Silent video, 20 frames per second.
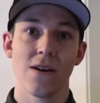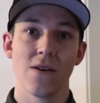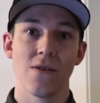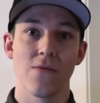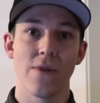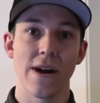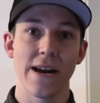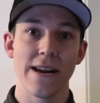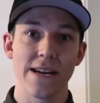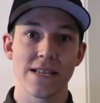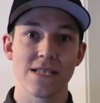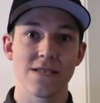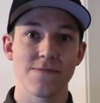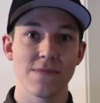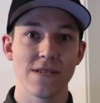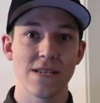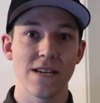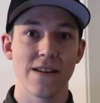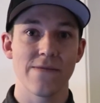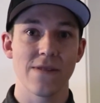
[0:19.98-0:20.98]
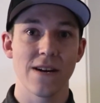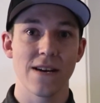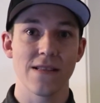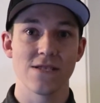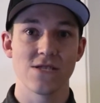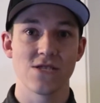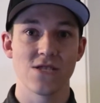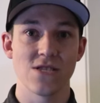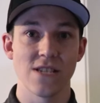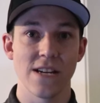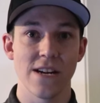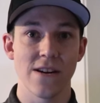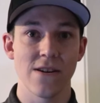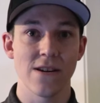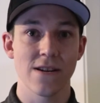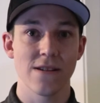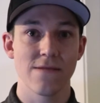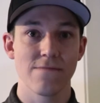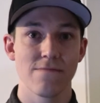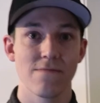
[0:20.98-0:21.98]
Right next to me I've got this
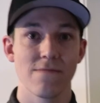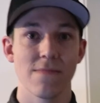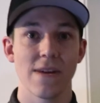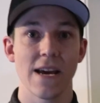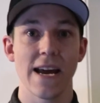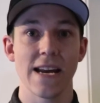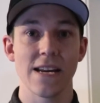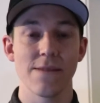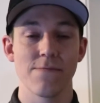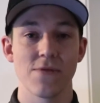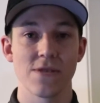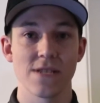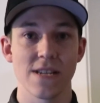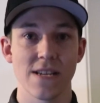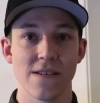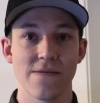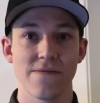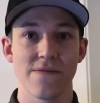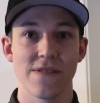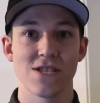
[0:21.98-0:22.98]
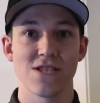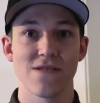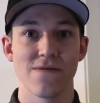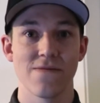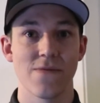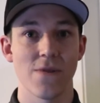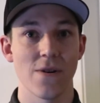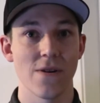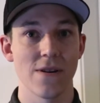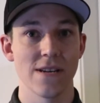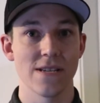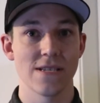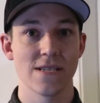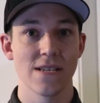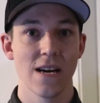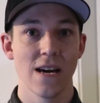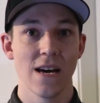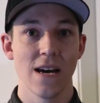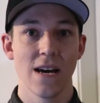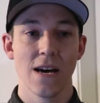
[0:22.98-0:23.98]
generic 80% efficient
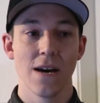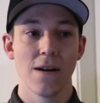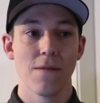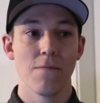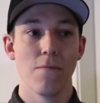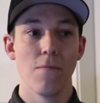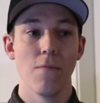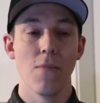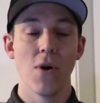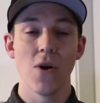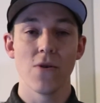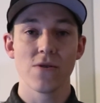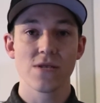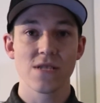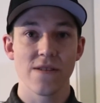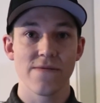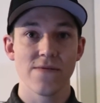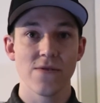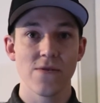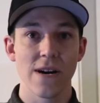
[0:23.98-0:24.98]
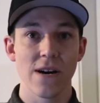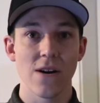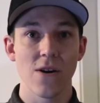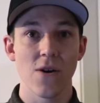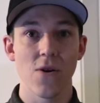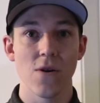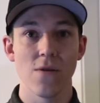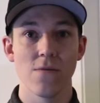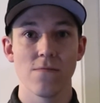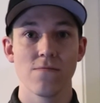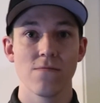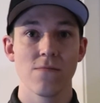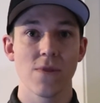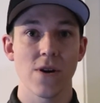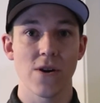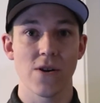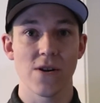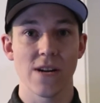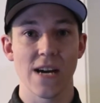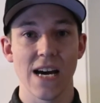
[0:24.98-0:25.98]
furnace. Most of you at home
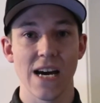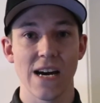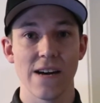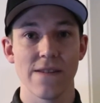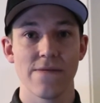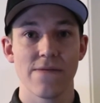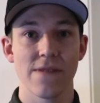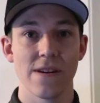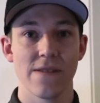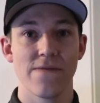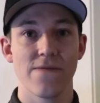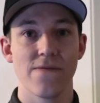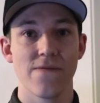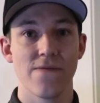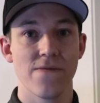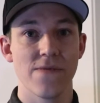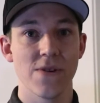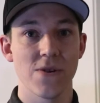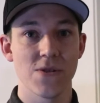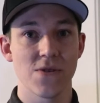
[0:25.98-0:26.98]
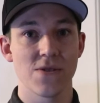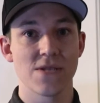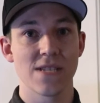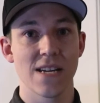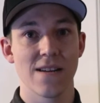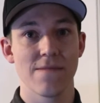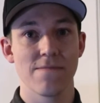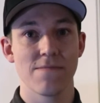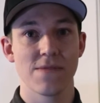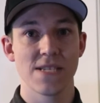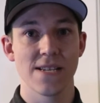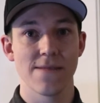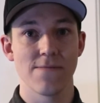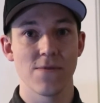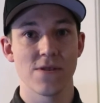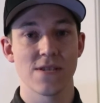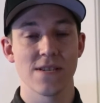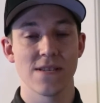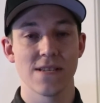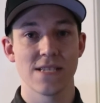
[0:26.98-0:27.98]
are going to have a filter setup
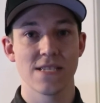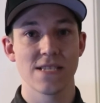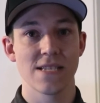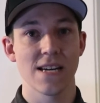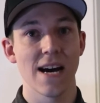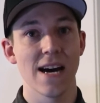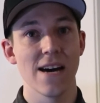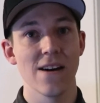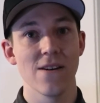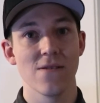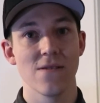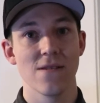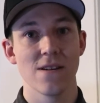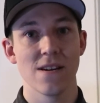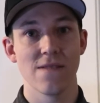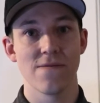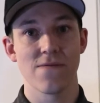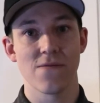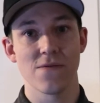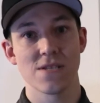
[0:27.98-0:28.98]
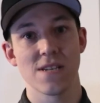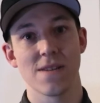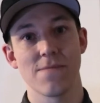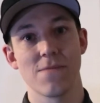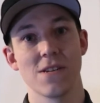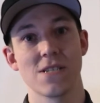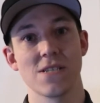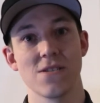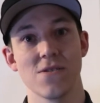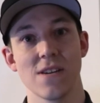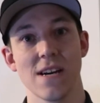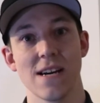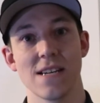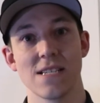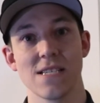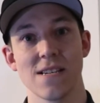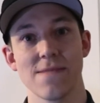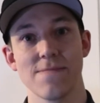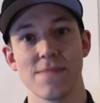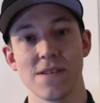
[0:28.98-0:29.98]
similar to this style. If for some reason you got
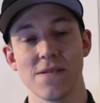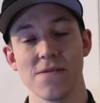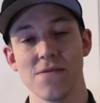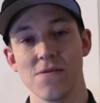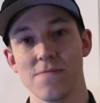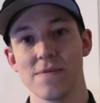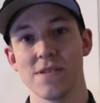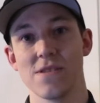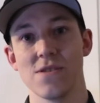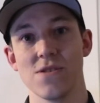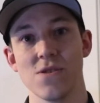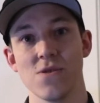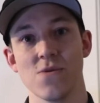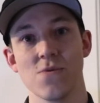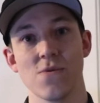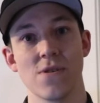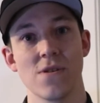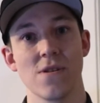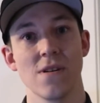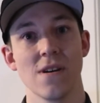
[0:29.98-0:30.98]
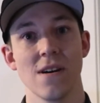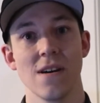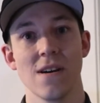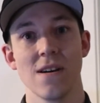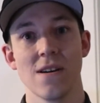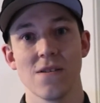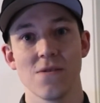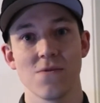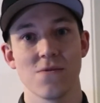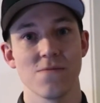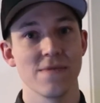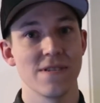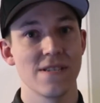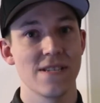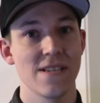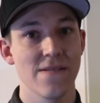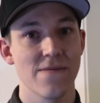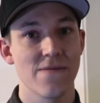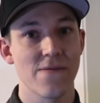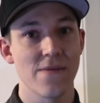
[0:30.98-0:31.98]
something a little bit newer, a little
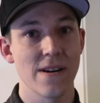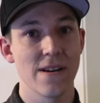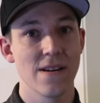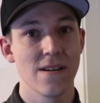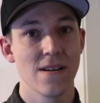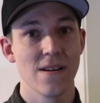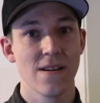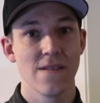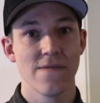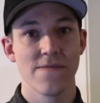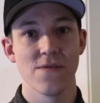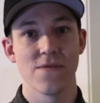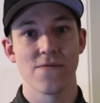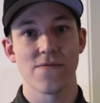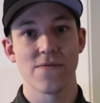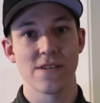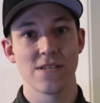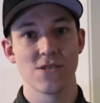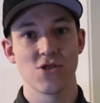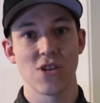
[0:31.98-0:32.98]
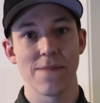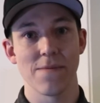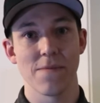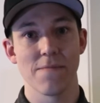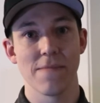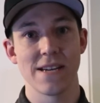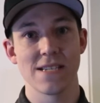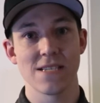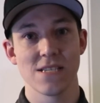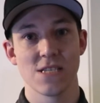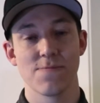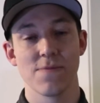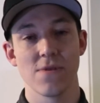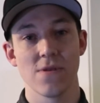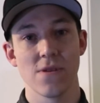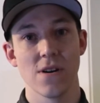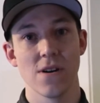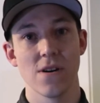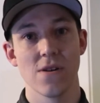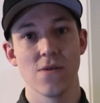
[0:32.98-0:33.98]
bit different, feel free to drop a message
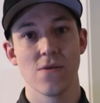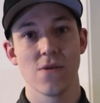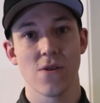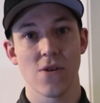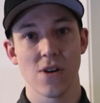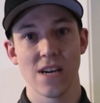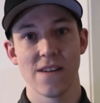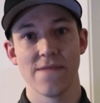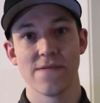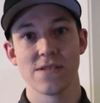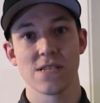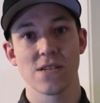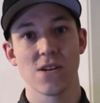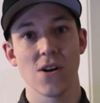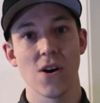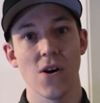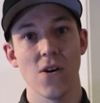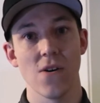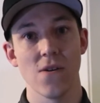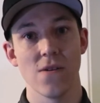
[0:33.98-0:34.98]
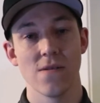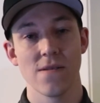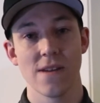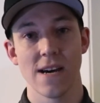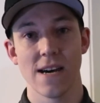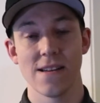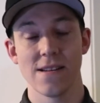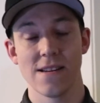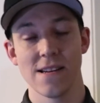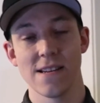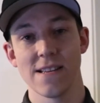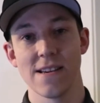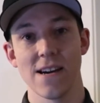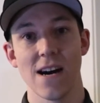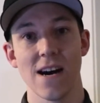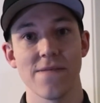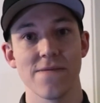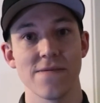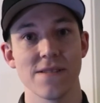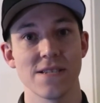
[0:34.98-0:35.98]
below or give us a call in the
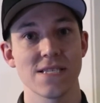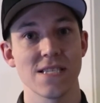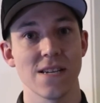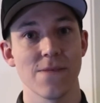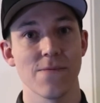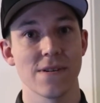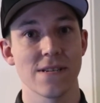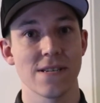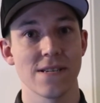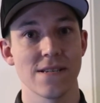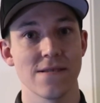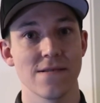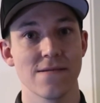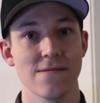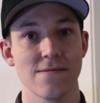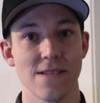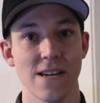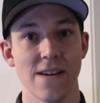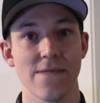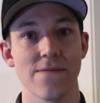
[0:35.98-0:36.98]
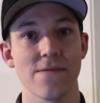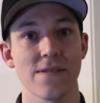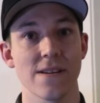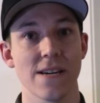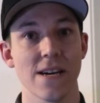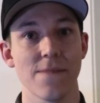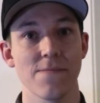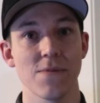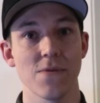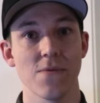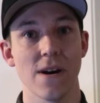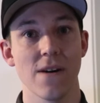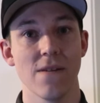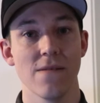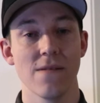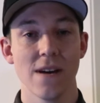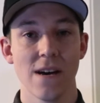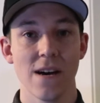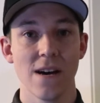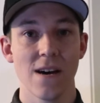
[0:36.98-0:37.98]
office. Someone can definitely help you
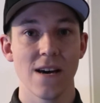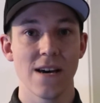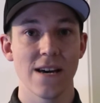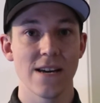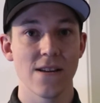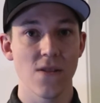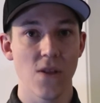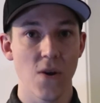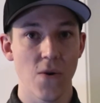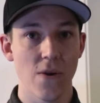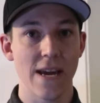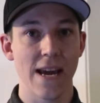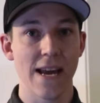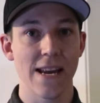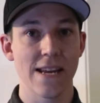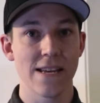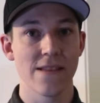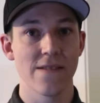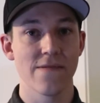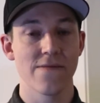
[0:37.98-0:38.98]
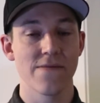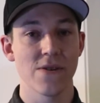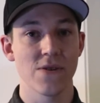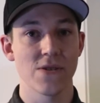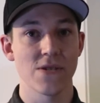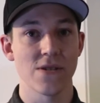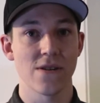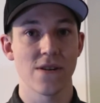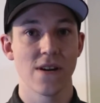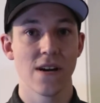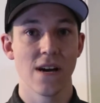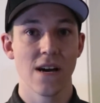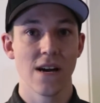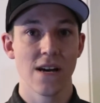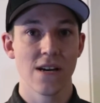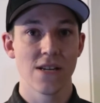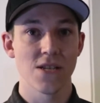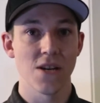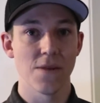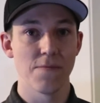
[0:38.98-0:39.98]
out in locating the filter.
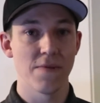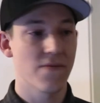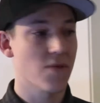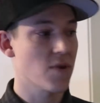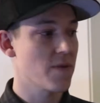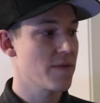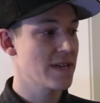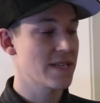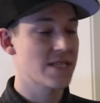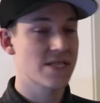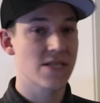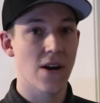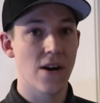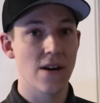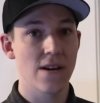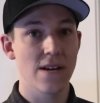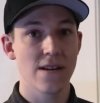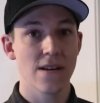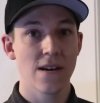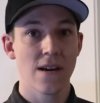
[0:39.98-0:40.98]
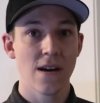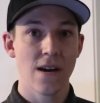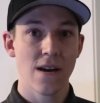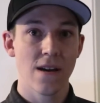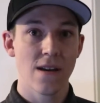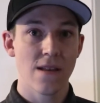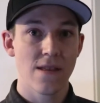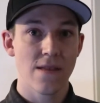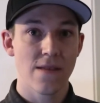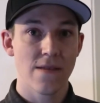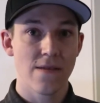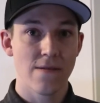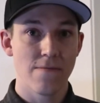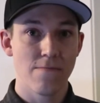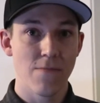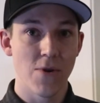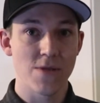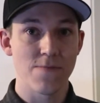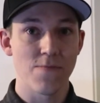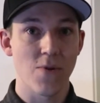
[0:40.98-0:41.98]
So before we get started,
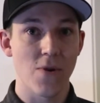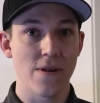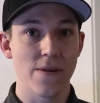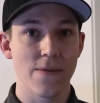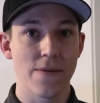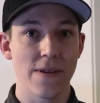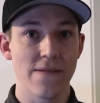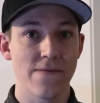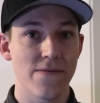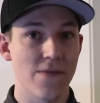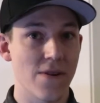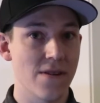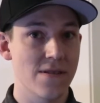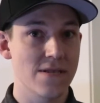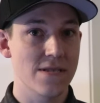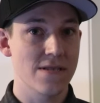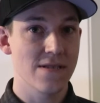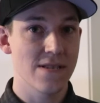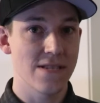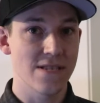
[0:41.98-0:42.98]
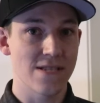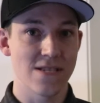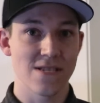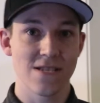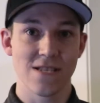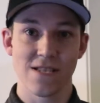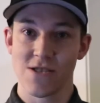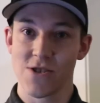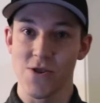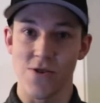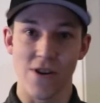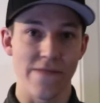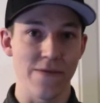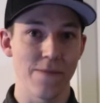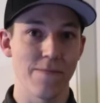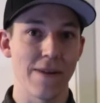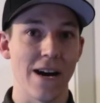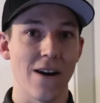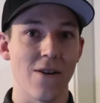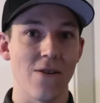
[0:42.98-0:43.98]
most important thing first is to turn off
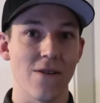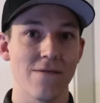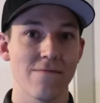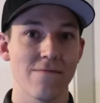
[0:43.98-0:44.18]
the power.